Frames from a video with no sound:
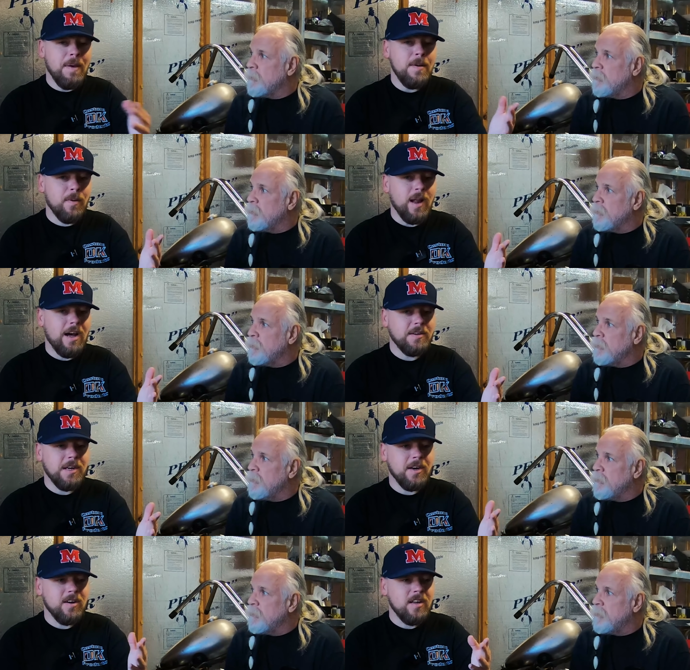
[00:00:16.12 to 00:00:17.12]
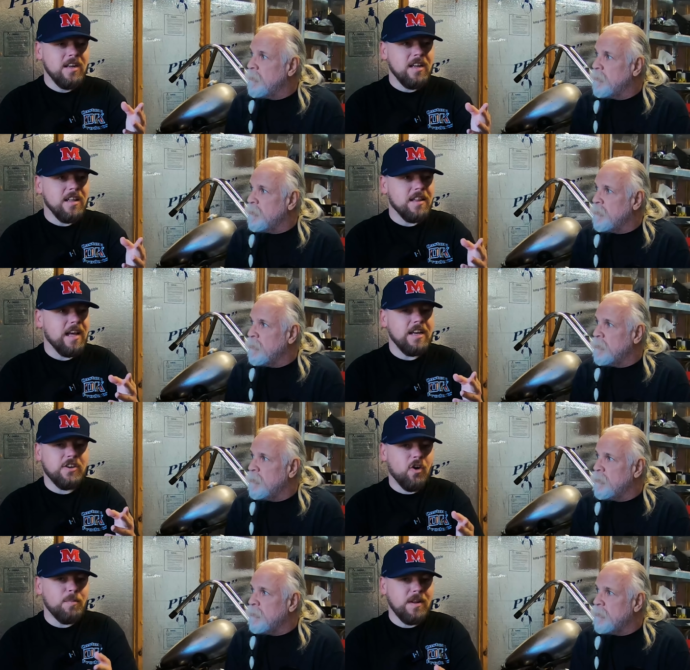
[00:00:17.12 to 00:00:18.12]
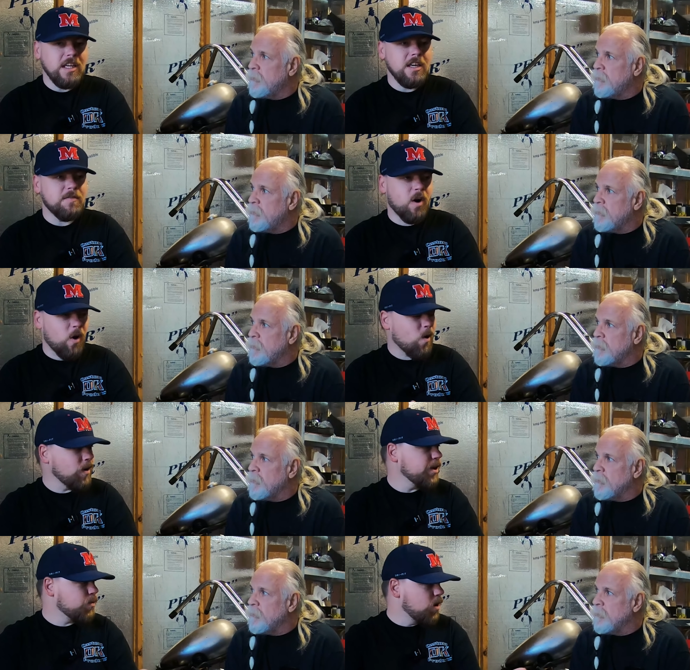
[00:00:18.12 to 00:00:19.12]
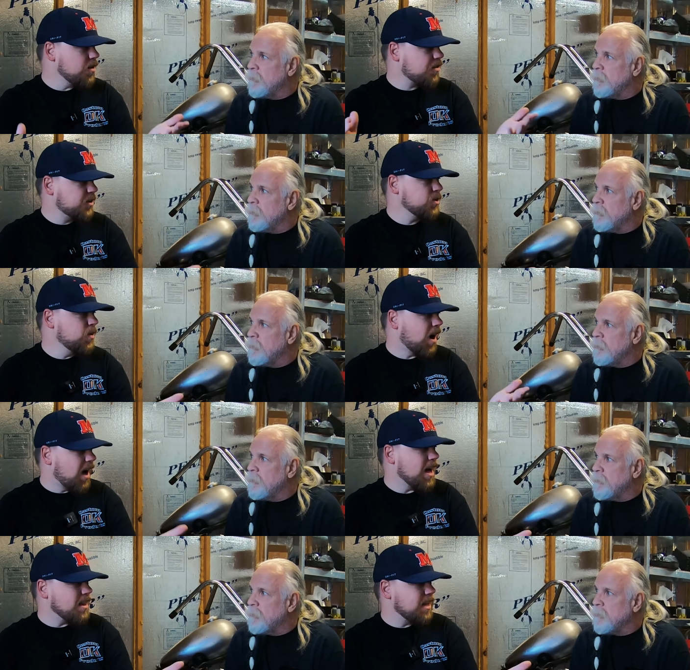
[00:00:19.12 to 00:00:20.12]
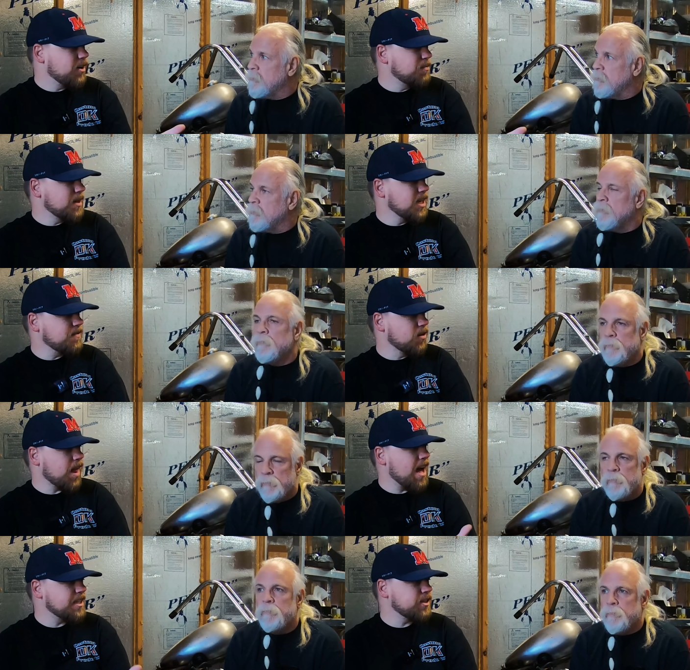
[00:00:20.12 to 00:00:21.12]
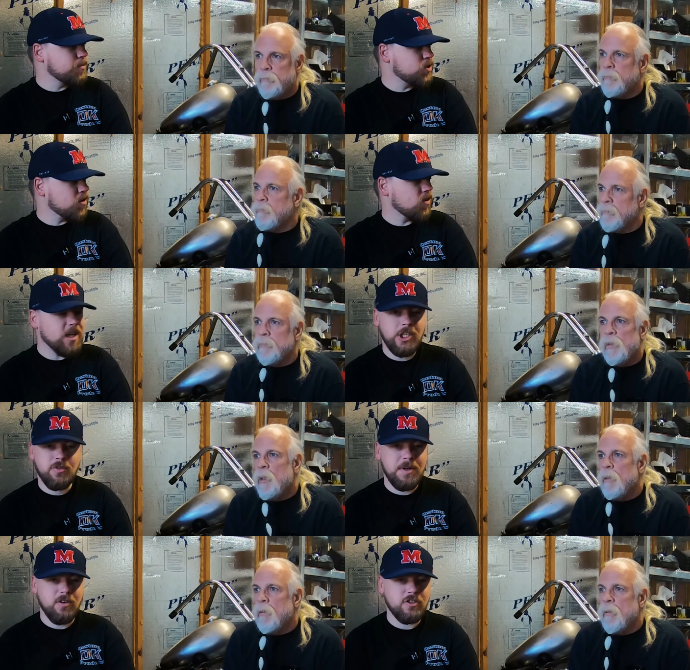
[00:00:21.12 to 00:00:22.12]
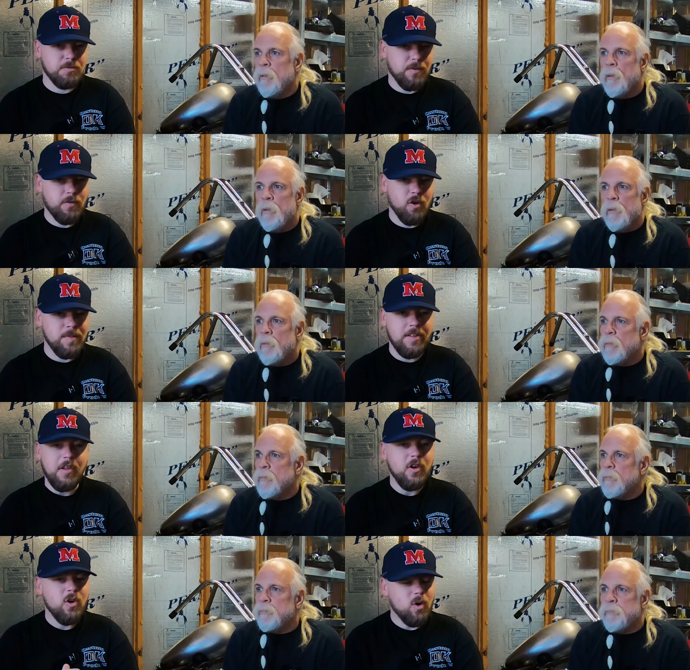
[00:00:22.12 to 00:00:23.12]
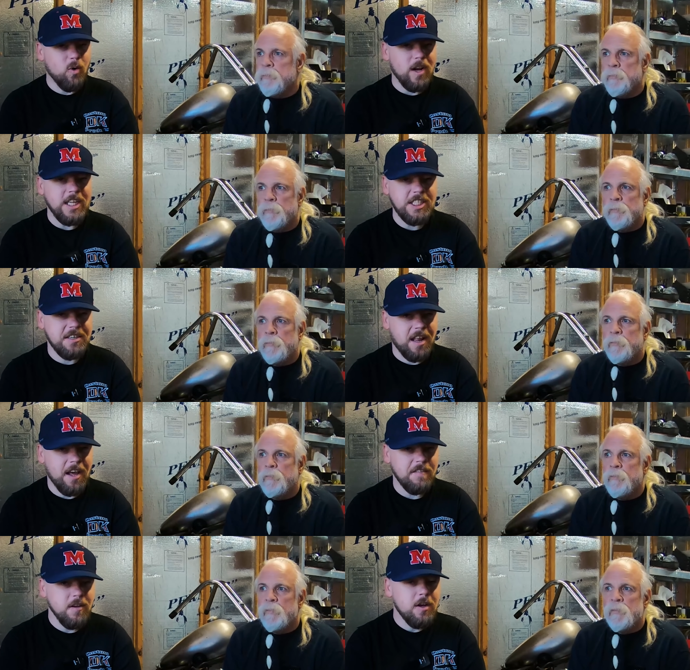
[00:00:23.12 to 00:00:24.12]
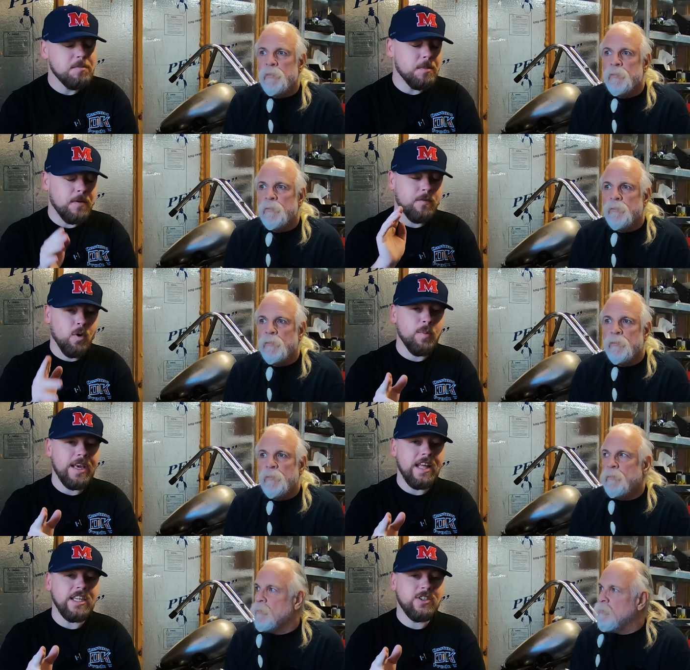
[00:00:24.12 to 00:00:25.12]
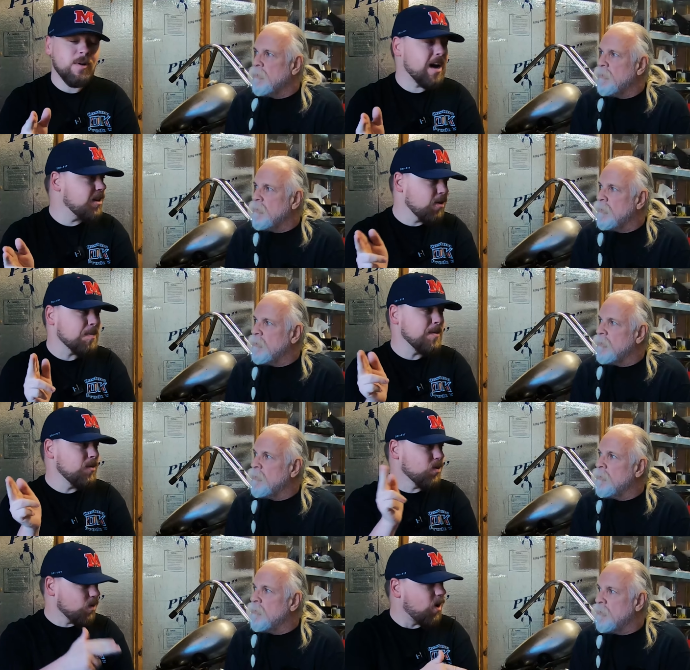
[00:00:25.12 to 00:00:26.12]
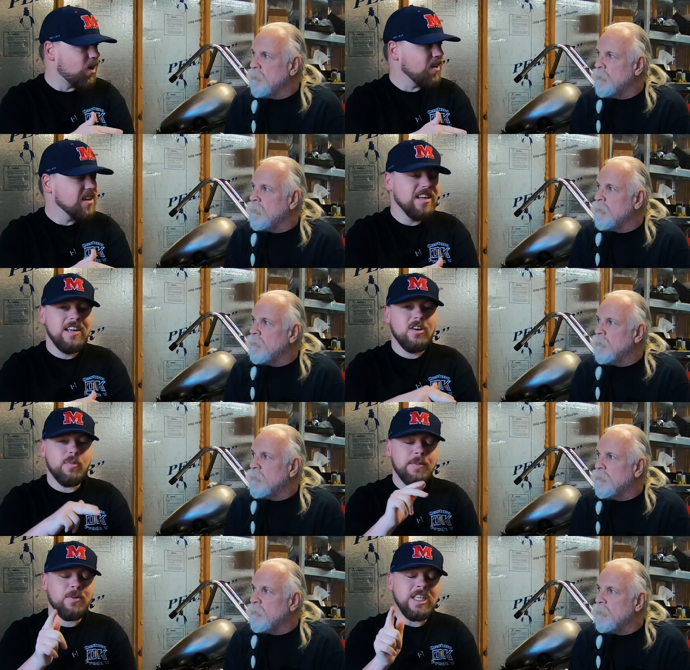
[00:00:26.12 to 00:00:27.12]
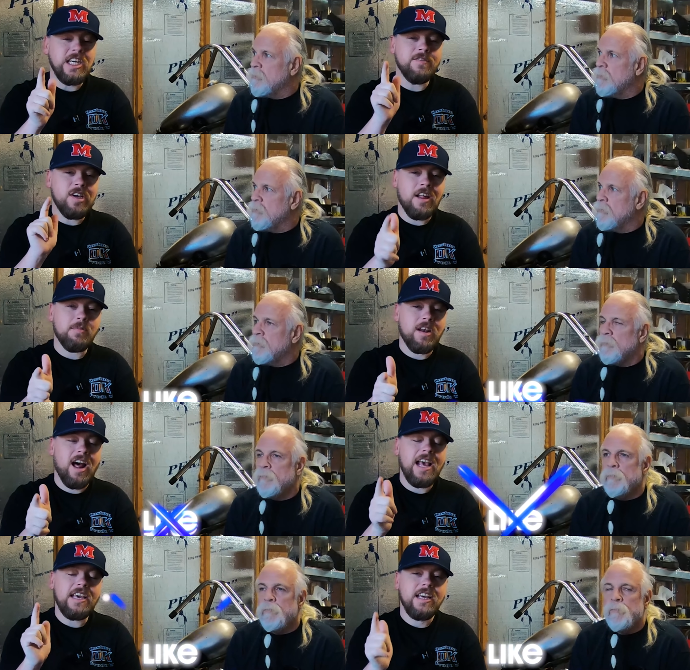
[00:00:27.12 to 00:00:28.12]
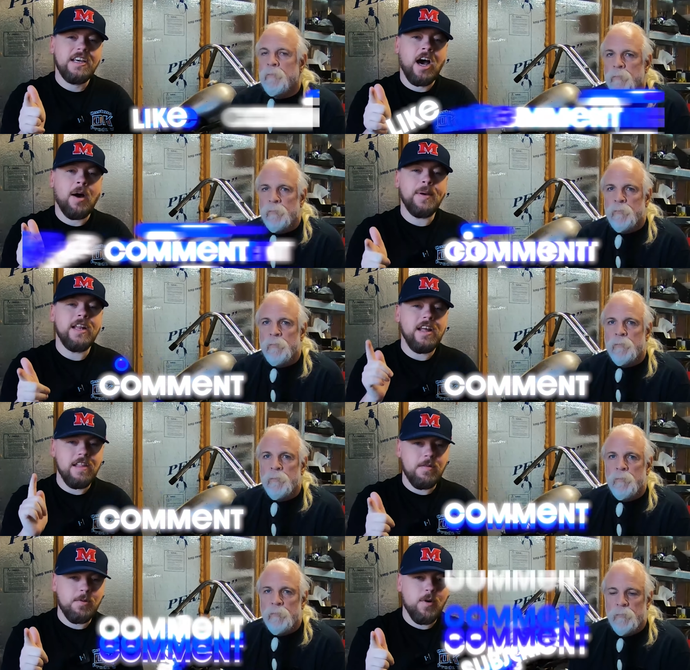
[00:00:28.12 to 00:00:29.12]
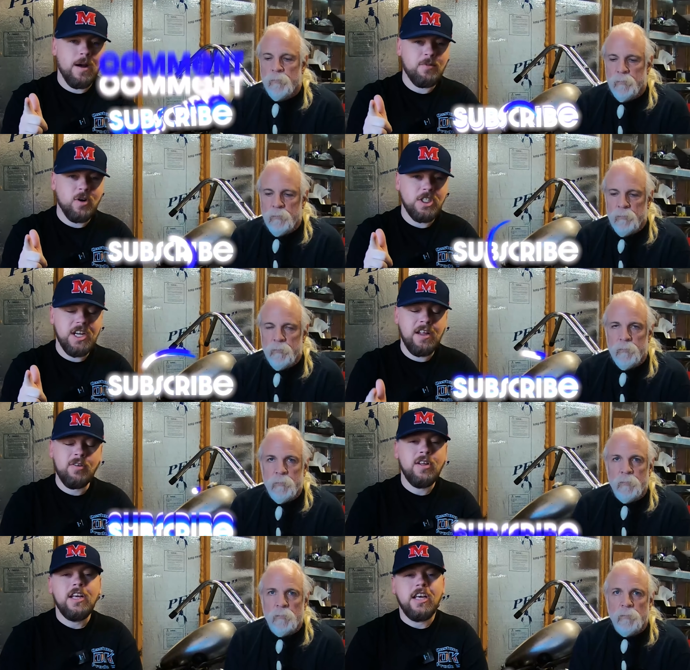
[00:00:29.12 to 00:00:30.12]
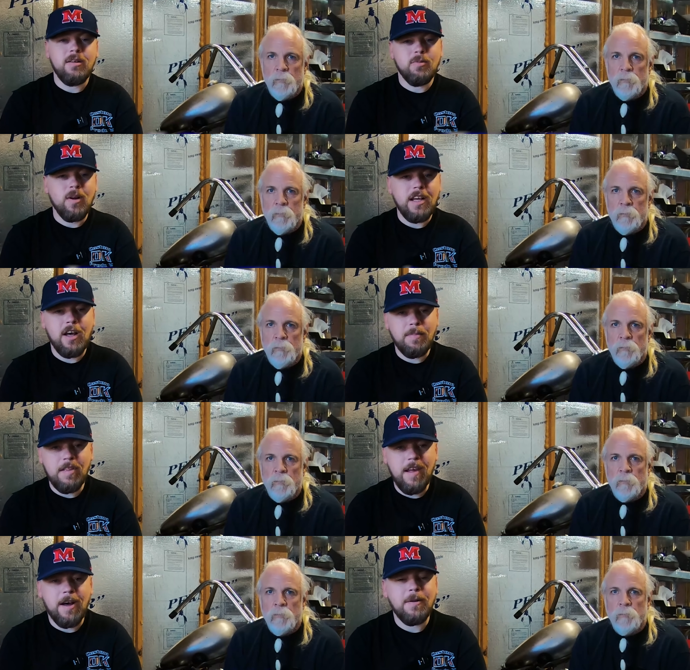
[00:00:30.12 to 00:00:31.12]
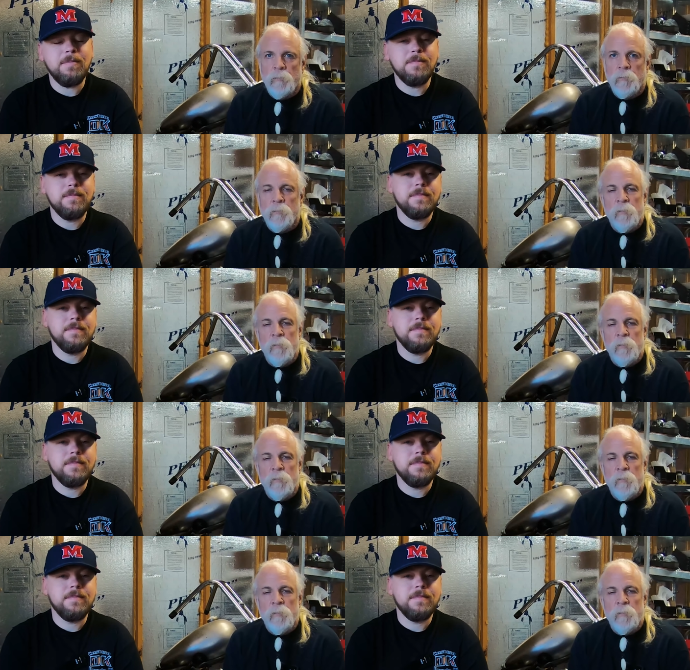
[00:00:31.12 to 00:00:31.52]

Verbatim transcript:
Speaker 1: people out there that don't believe a Harley runs too hot. They don't believe those high temperatures are detrimental to performance or engine life. But before we get into why those people are wrong, we'd appreciate if you guys would like, comment, and subscribe to our channel. It would really help us out.